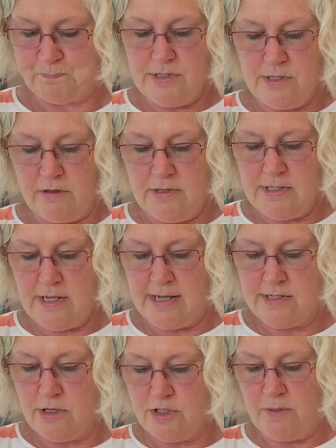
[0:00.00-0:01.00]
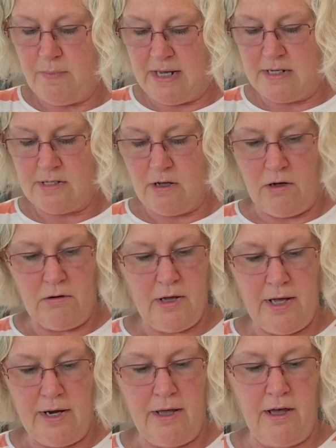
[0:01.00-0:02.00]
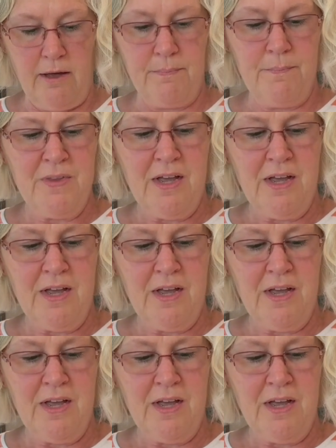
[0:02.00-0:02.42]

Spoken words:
So this has our tomatoes all cut up.